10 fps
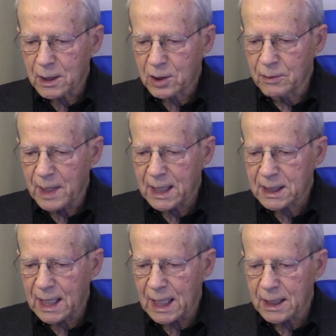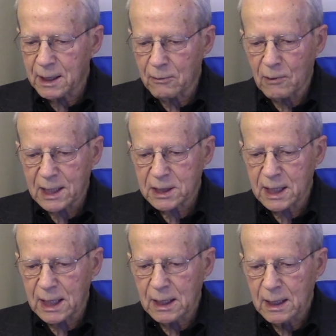to maintain the
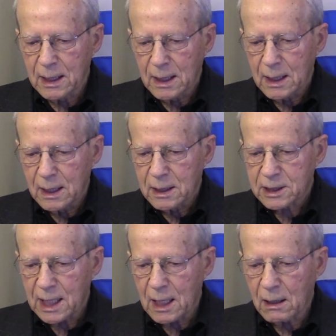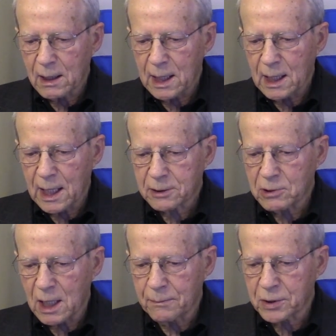resting cell
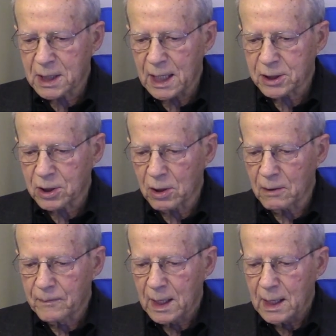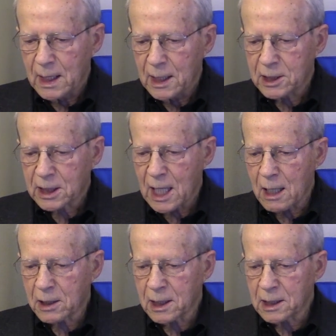electron potential is
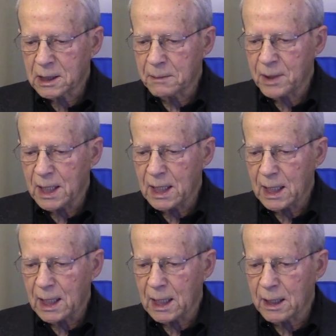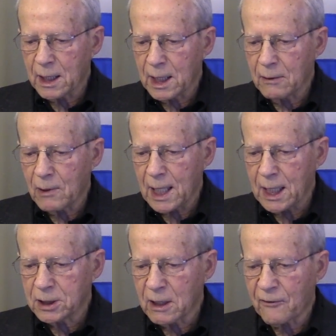calculated to be in the
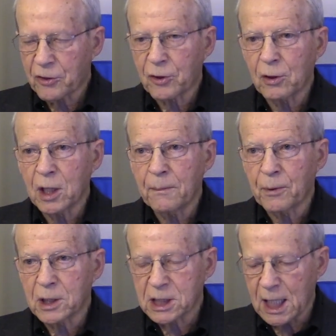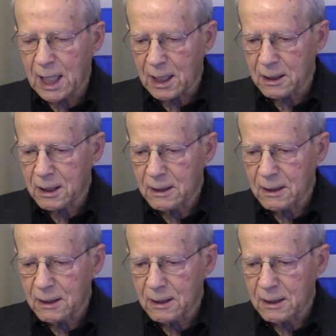range of 30%